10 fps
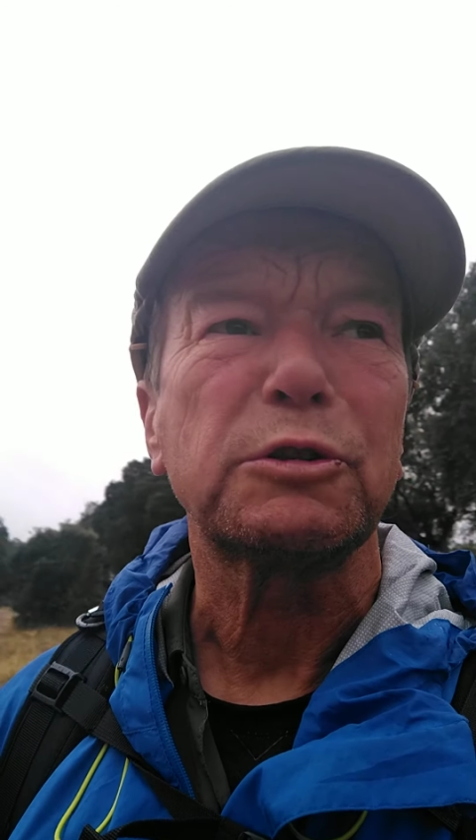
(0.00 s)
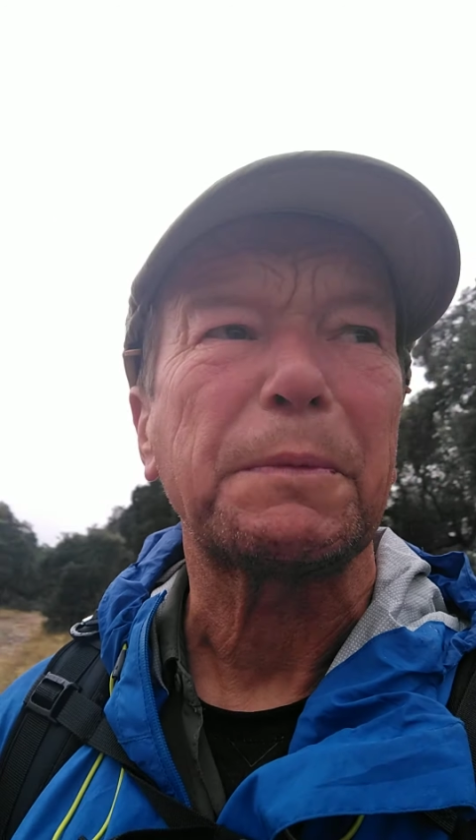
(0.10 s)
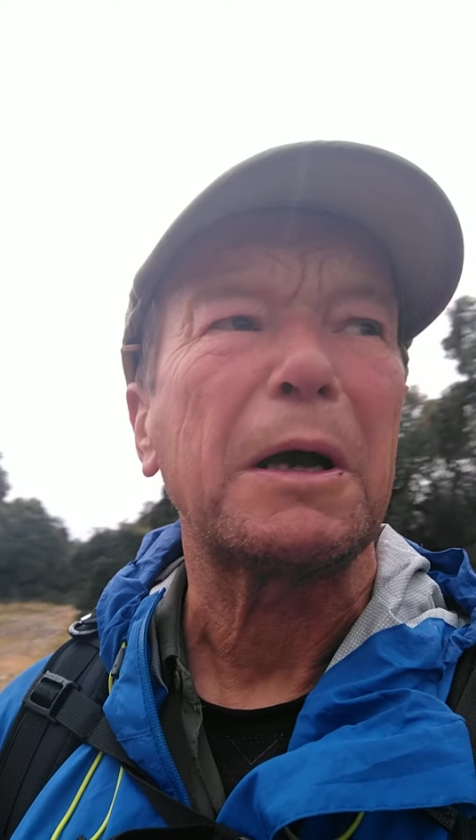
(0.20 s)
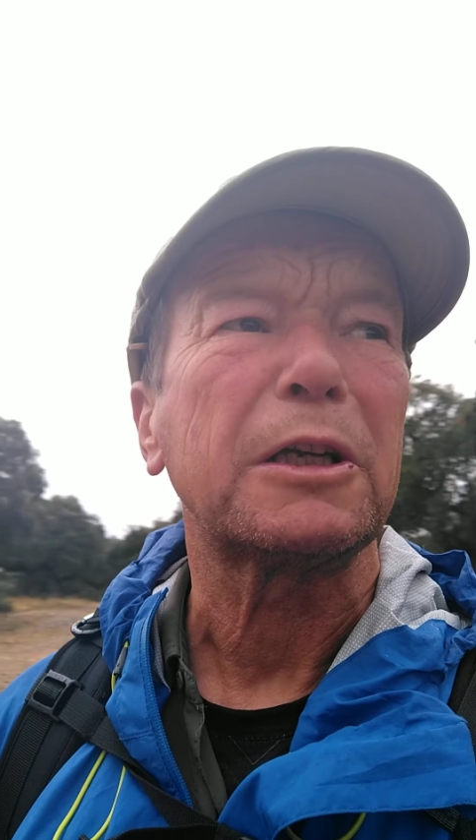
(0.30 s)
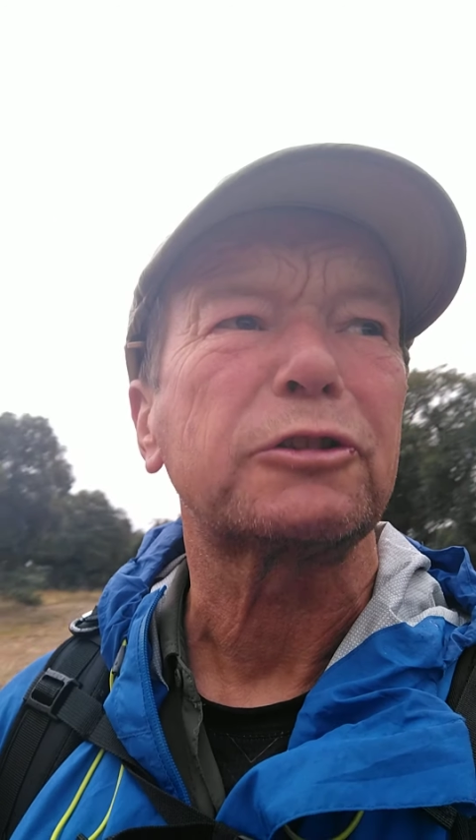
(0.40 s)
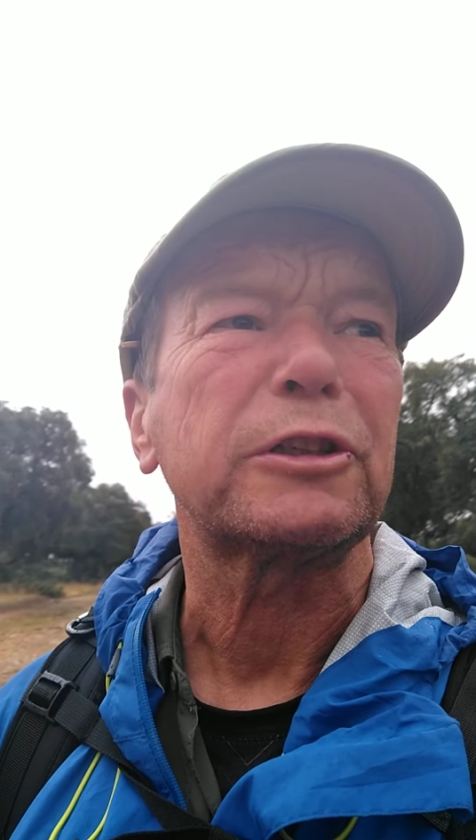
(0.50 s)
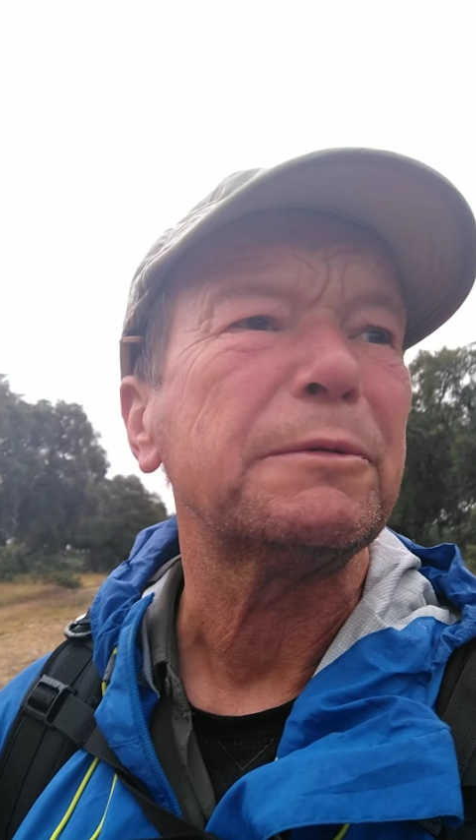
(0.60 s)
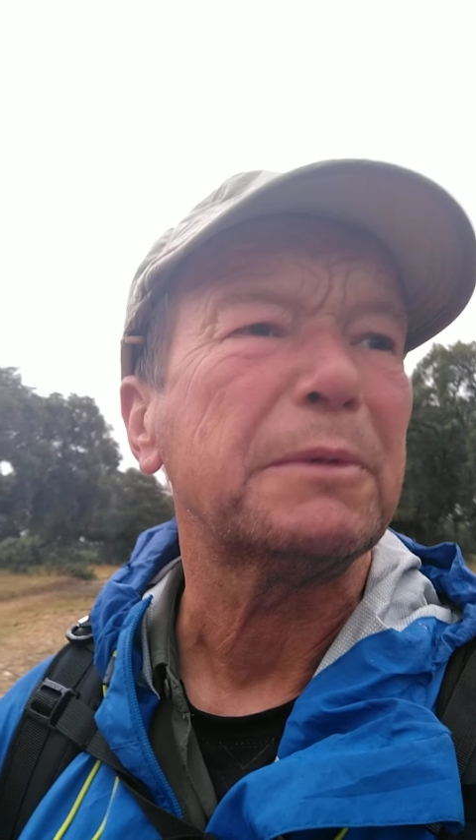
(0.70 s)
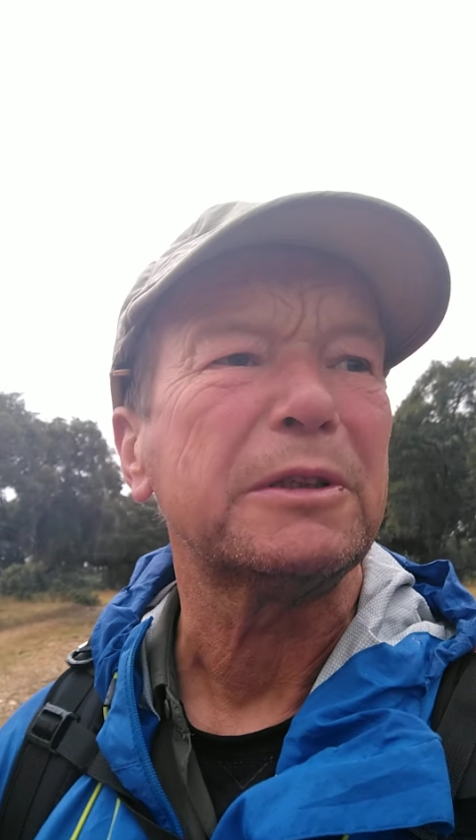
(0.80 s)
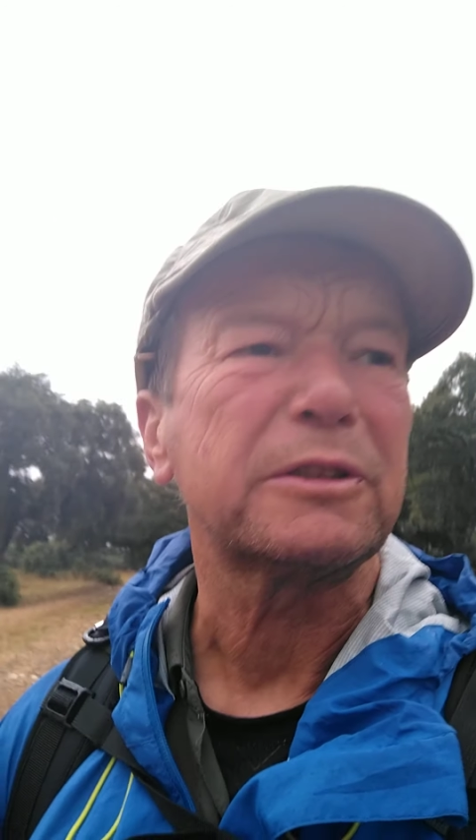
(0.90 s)
spa
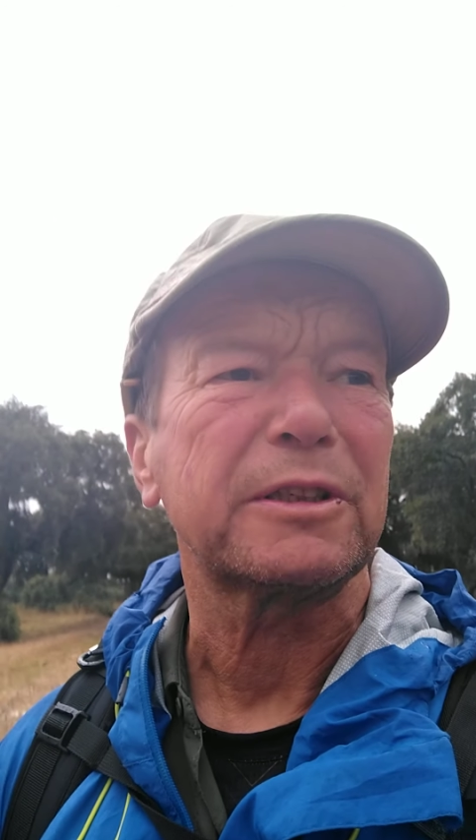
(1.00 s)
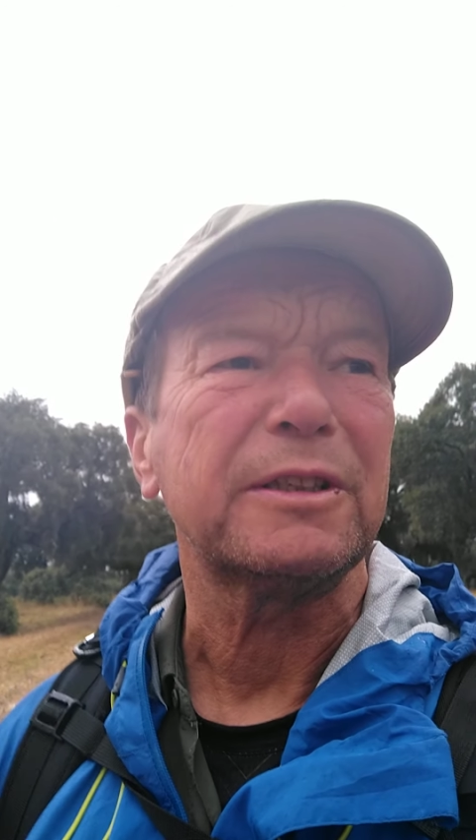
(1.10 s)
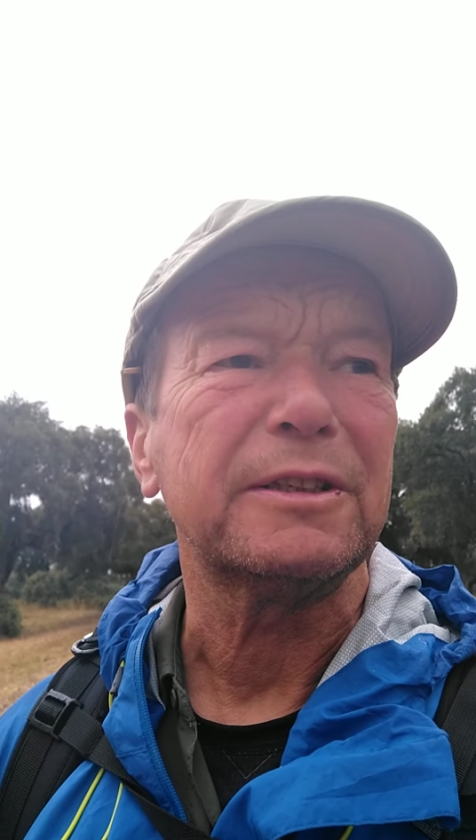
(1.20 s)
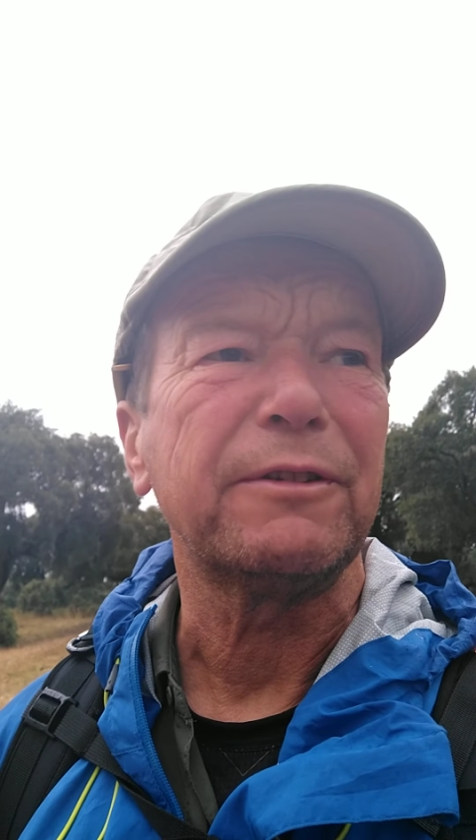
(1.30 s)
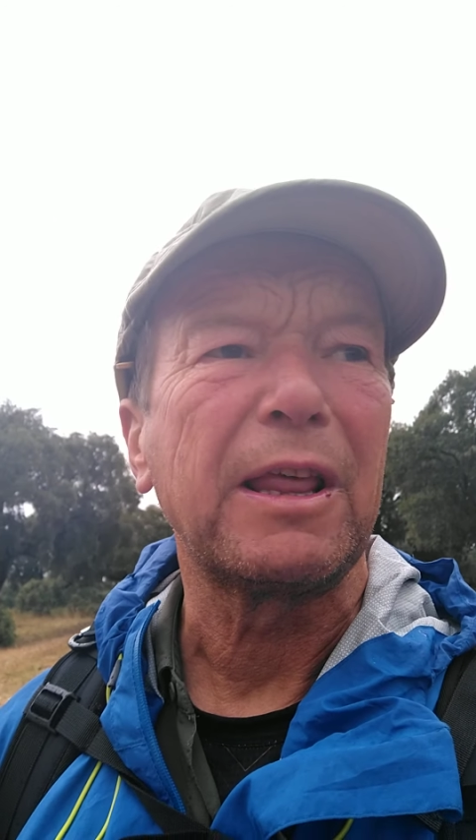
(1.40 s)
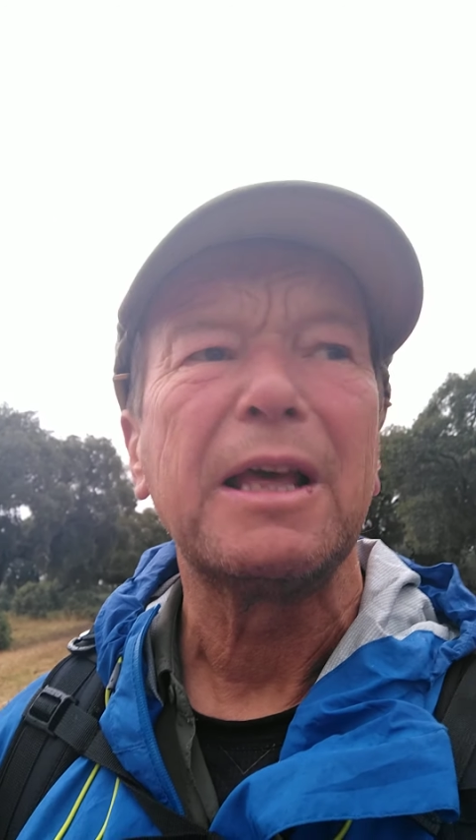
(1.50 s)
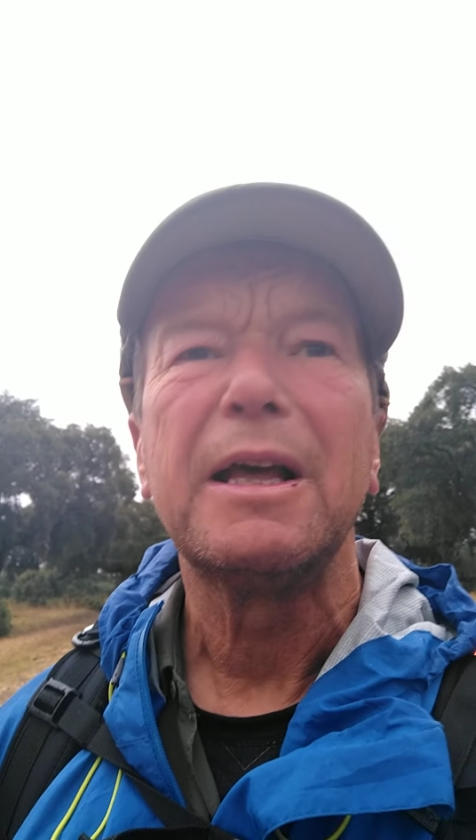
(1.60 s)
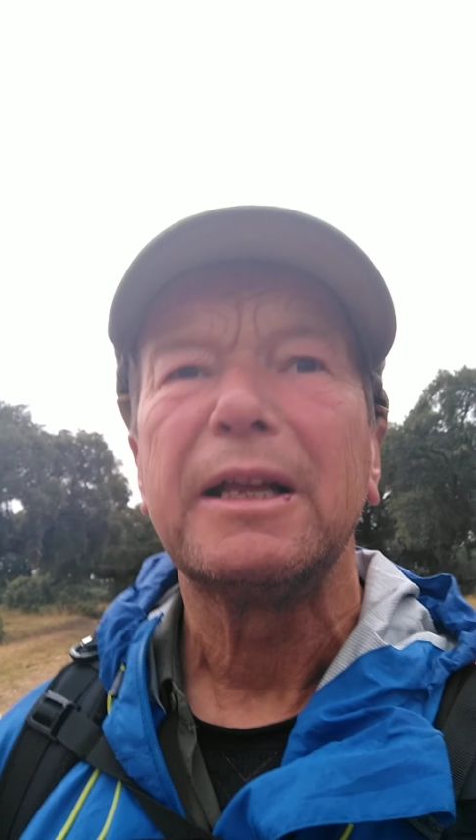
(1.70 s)
treatments and